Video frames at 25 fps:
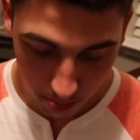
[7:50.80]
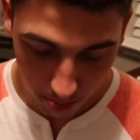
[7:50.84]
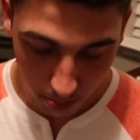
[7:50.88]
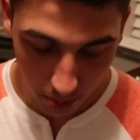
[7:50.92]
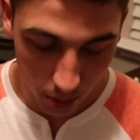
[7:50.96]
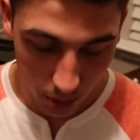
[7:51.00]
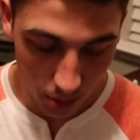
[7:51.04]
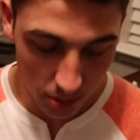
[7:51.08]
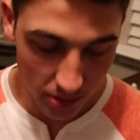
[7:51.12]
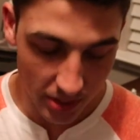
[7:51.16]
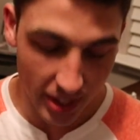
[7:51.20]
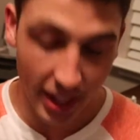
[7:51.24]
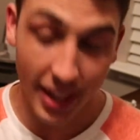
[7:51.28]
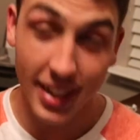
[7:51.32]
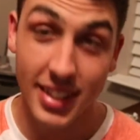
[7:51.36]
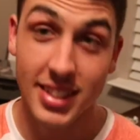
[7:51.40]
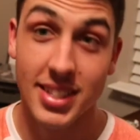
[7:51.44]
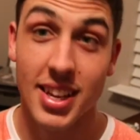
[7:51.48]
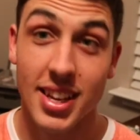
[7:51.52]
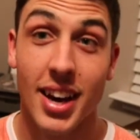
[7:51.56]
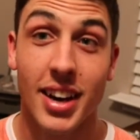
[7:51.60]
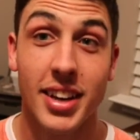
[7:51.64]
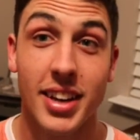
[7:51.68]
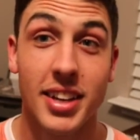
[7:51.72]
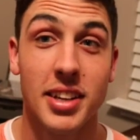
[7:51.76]
Bold
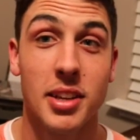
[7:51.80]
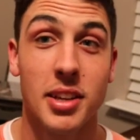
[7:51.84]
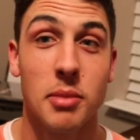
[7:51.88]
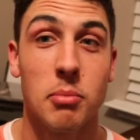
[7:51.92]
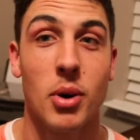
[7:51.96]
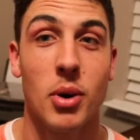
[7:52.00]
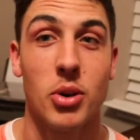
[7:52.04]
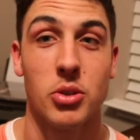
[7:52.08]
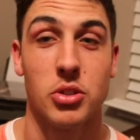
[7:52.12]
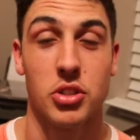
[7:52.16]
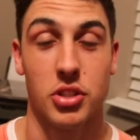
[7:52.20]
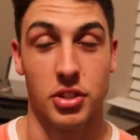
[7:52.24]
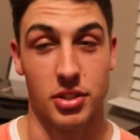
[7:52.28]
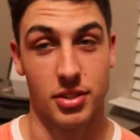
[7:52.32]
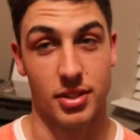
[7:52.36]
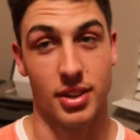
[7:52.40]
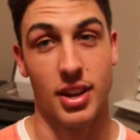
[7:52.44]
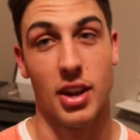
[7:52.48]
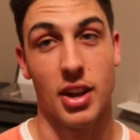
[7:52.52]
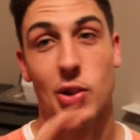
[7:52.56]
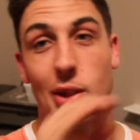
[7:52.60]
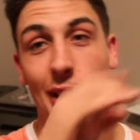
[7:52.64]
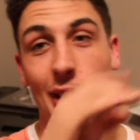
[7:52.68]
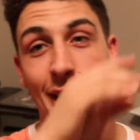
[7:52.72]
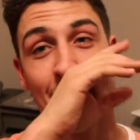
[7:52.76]
dates heighten emotion.
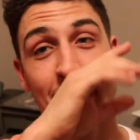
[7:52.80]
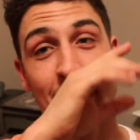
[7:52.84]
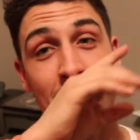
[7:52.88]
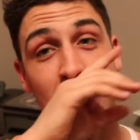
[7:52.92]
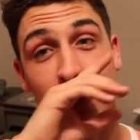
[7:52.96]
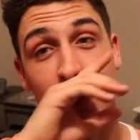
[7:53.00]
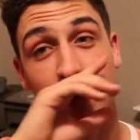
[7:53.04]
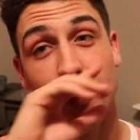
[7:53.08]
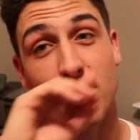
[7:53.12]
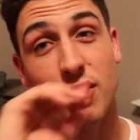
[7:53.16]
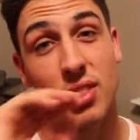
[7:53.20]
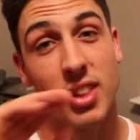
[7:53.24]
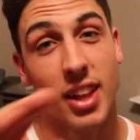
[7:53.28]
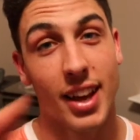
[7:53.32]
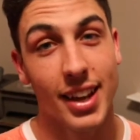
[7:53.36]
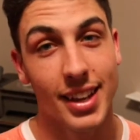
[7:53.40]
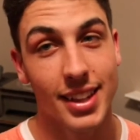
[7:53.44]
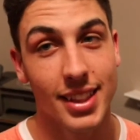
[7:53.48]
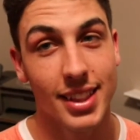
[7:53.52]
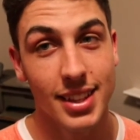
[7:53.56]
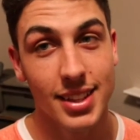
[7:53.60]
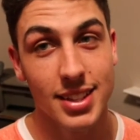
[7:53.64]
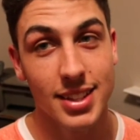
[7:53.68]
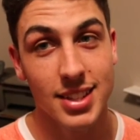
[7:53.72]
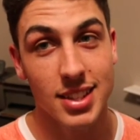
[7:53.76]
Now, ladies, if you like
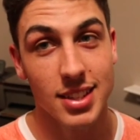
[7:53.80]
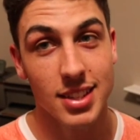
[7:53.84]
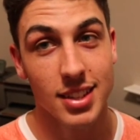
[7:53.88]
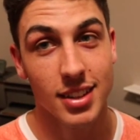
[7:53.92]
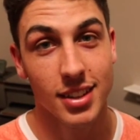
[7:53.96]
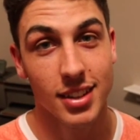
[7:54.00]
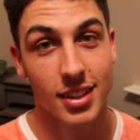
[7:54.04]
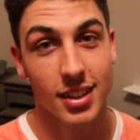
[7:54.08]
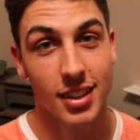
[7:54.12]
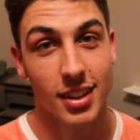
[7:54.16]
these,